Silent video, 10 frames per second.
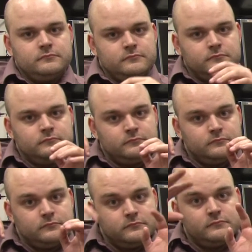
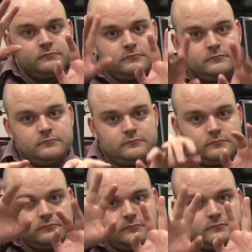
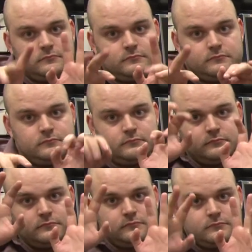
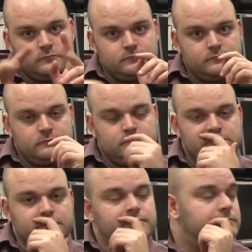
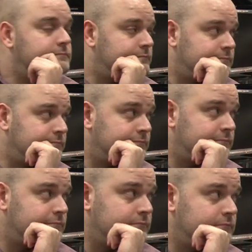
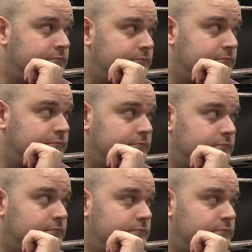No words are spoken by the person on screen.